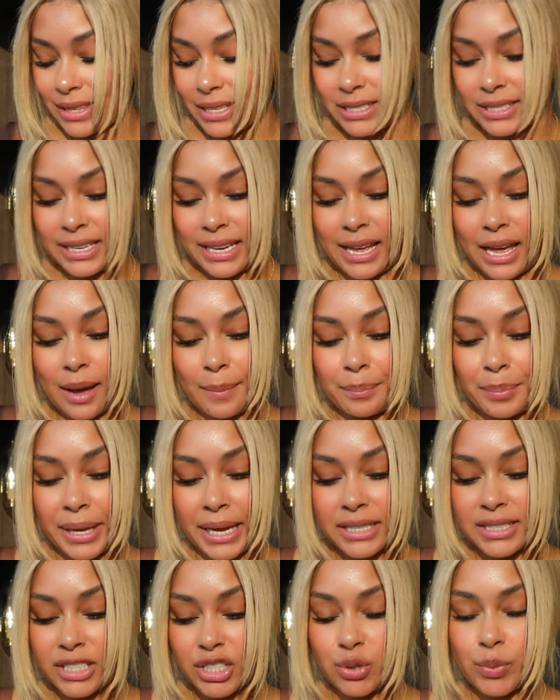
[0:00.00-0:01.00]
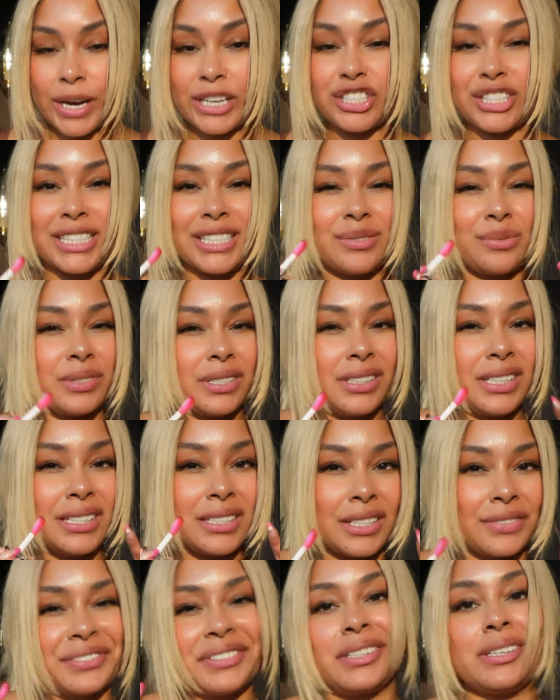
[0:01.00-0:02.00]
this neon pink situation, it's really
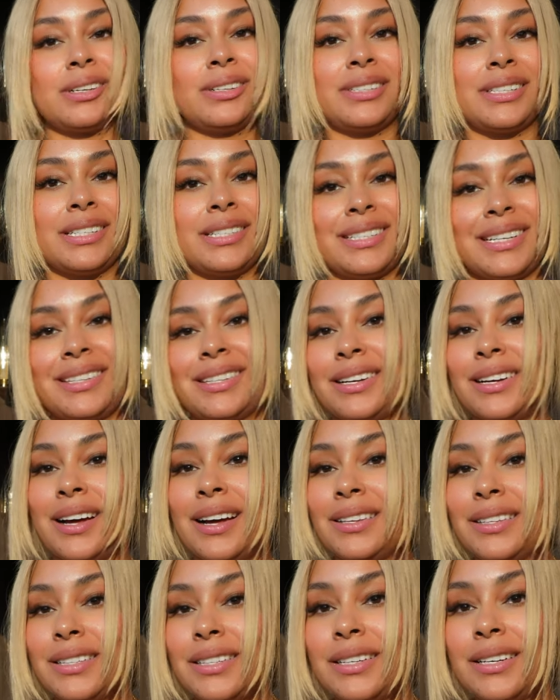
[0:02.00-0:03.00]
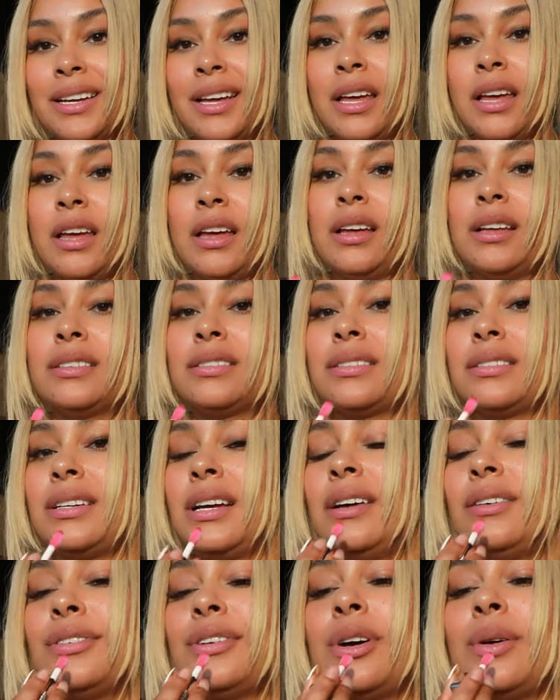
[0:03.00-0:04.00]
difficult to see the color. So I
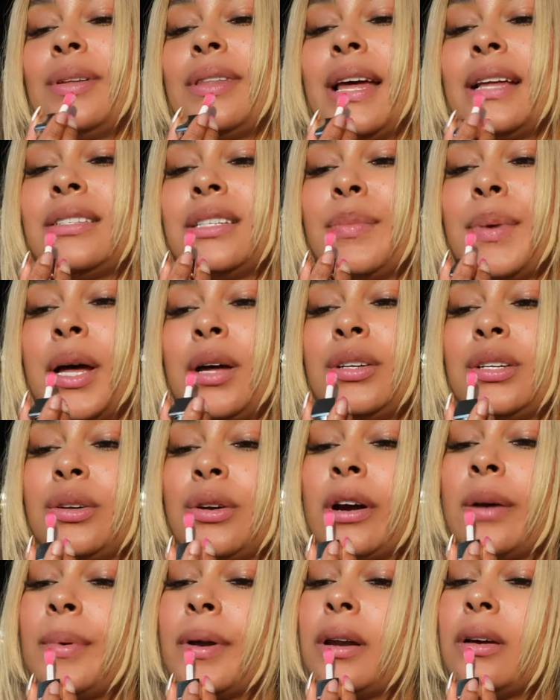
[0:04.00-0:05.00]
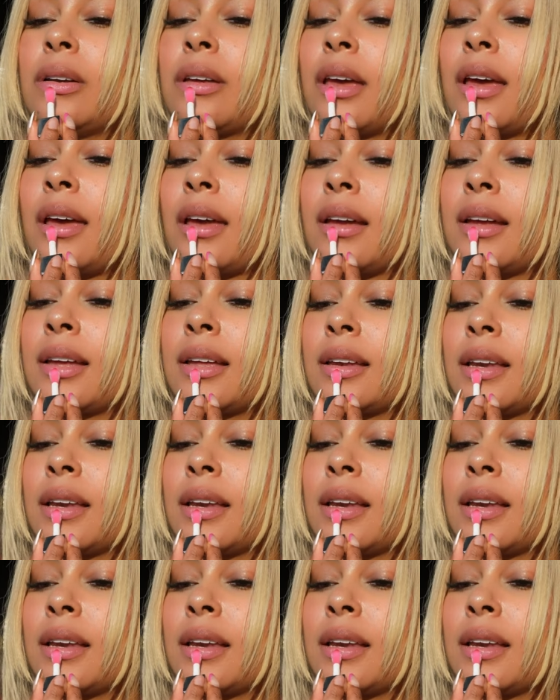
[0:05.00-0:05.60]
don't know what that's about, Dior, but okay,